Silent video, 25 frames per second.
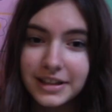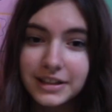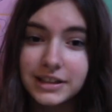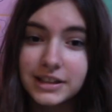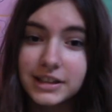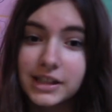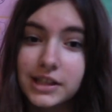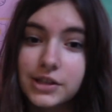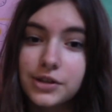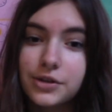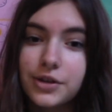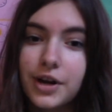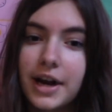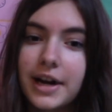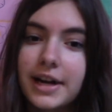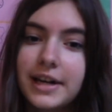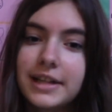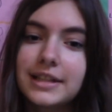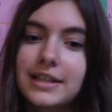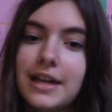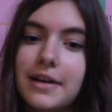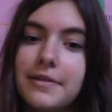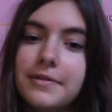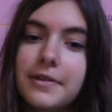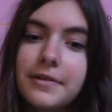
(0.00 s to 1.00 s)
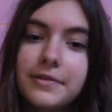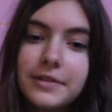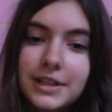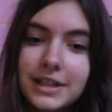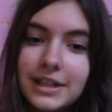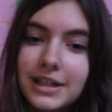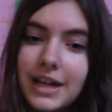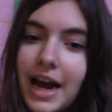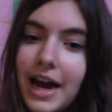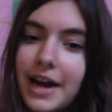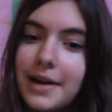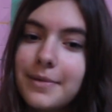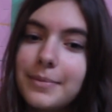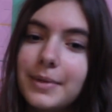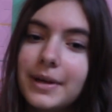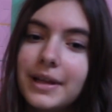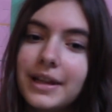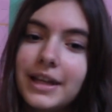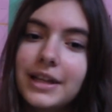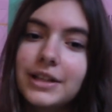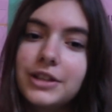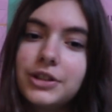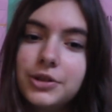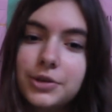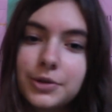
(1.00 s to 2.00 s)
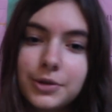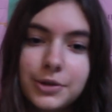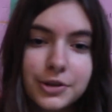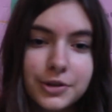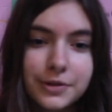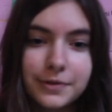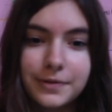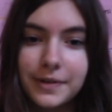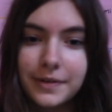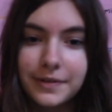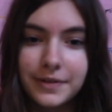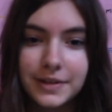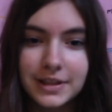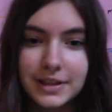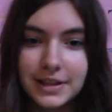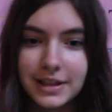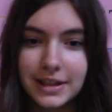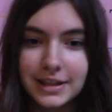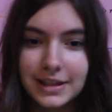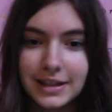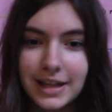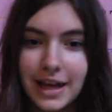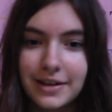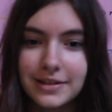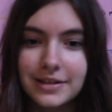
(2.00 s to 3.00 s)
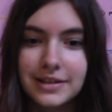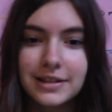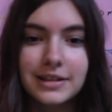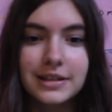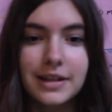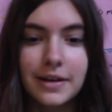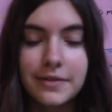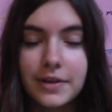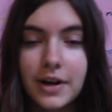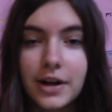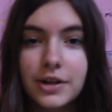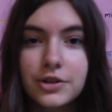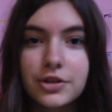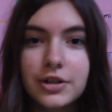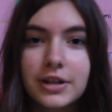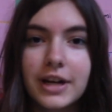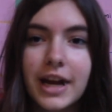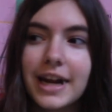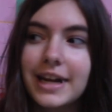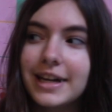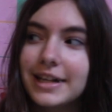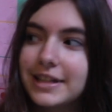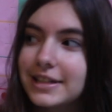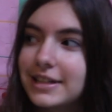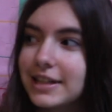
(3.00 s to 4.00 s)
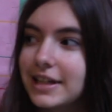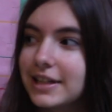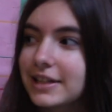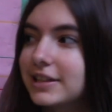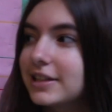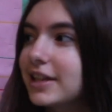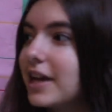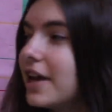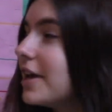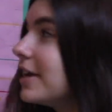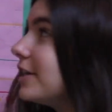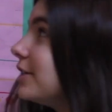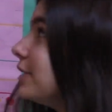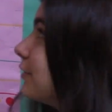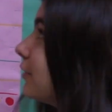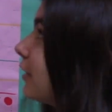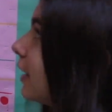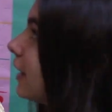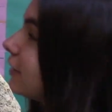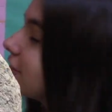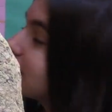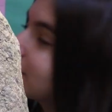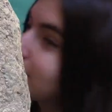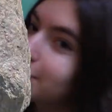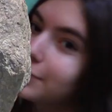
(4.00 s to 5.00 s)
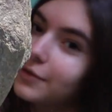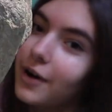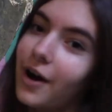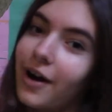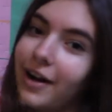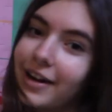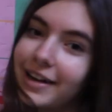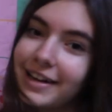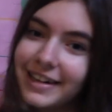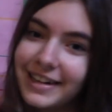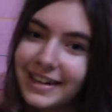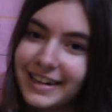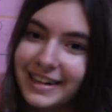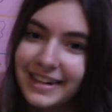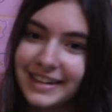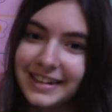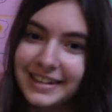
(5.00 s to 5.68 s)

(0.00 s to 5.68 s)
Sixth grade is at 59,256,786. You guys are rocking.